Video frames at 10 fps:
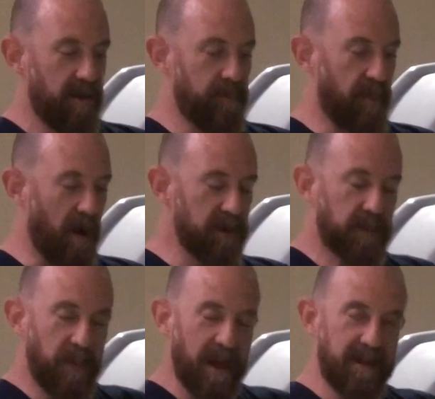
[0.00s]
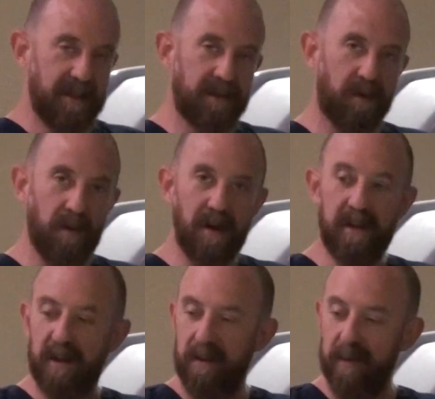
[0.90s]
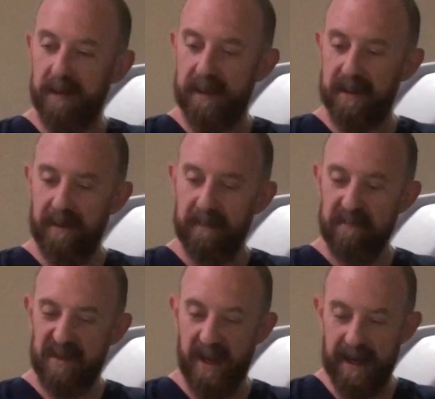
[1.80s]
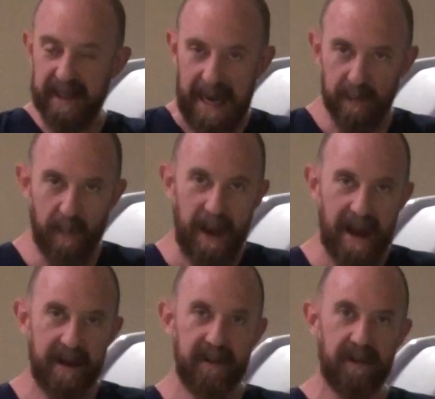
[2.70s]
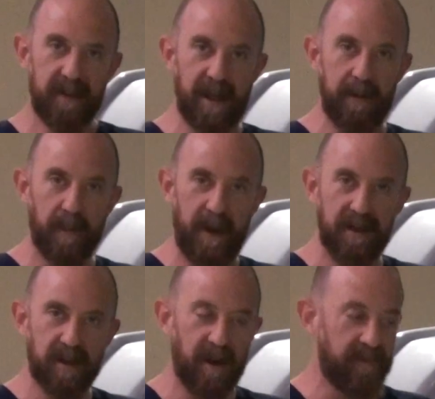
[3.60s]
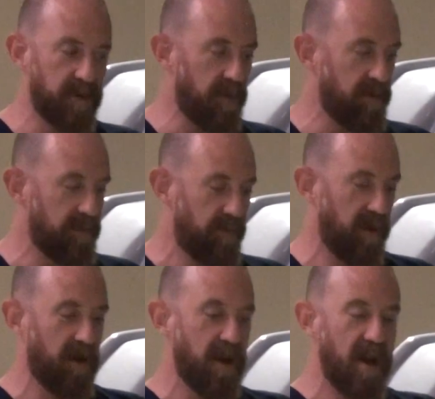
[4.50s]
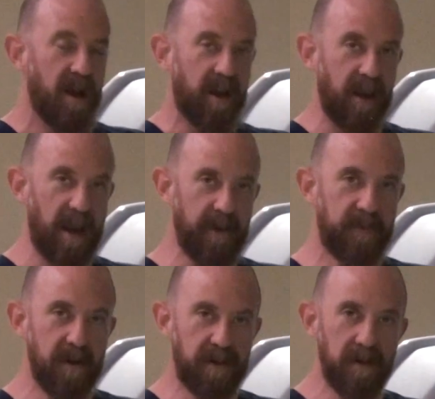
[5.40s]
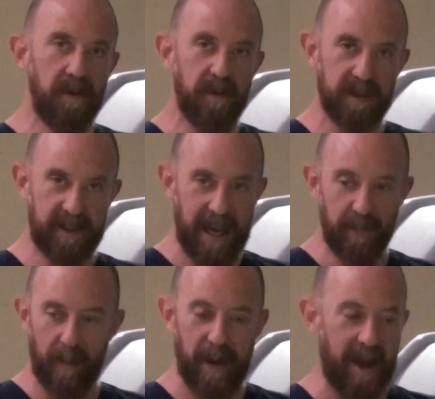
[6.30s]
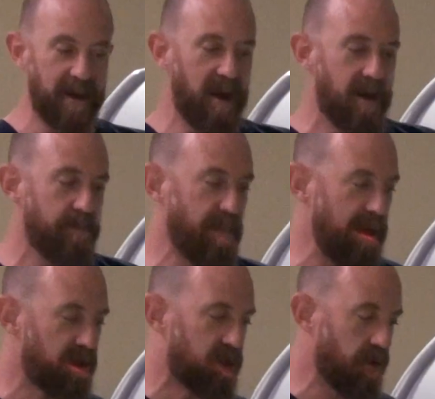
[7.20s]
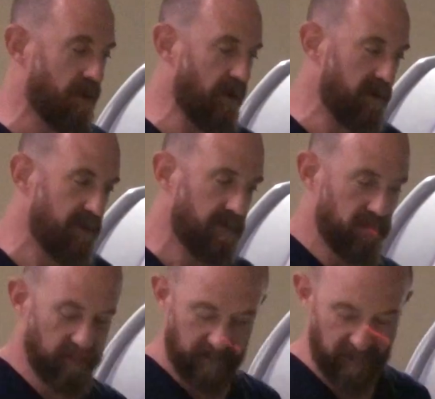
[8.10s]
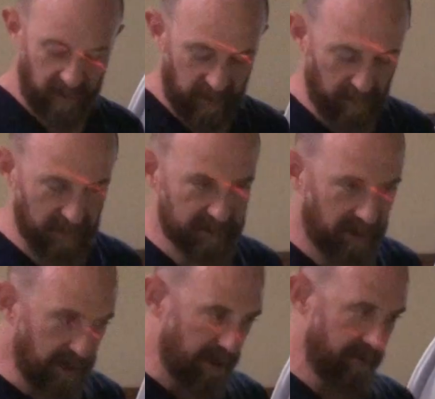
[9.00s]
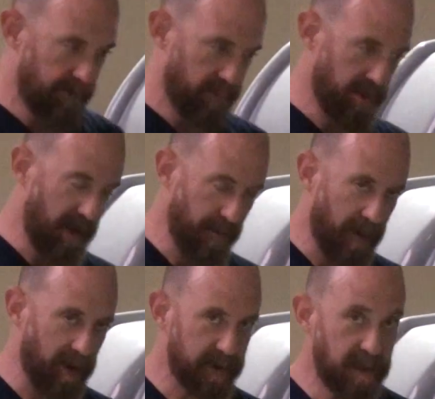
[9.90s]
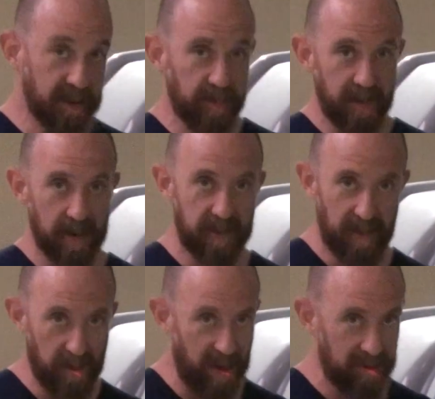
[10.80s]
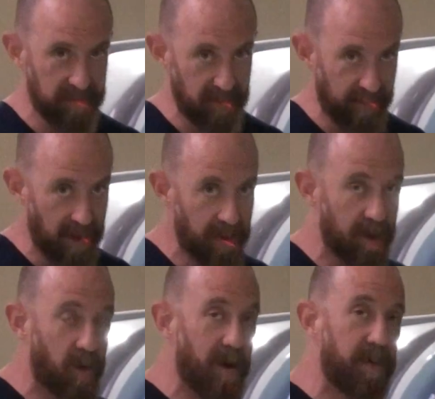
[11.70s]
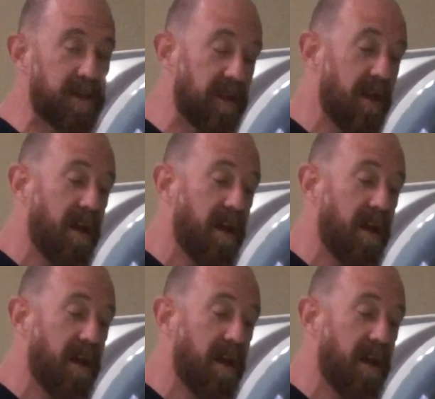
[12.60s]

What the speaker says: Most places are going to use, say, a table pad to keep the patient comfortable. If you do use a table pad, make sure, and once again, I apologize for those of you not using Varian equipment.